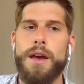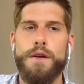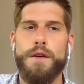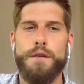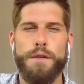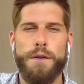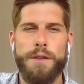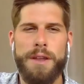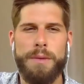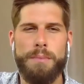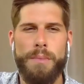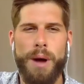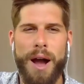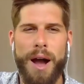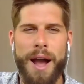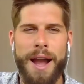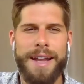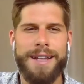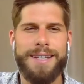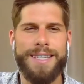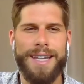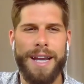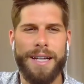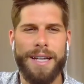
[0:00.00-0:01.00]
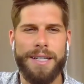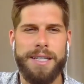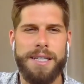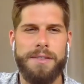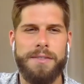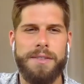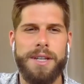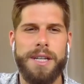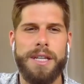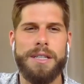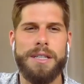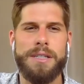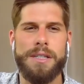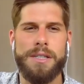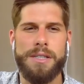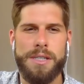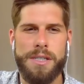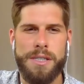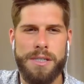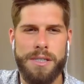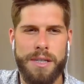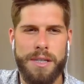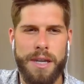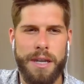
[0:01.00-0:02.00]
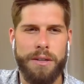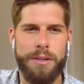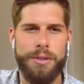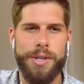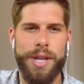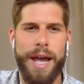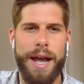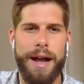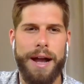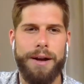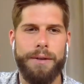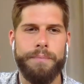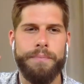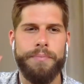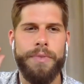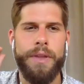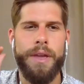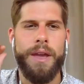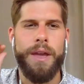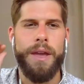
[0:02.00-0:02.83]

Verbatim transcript: for the mind's activity to just settle down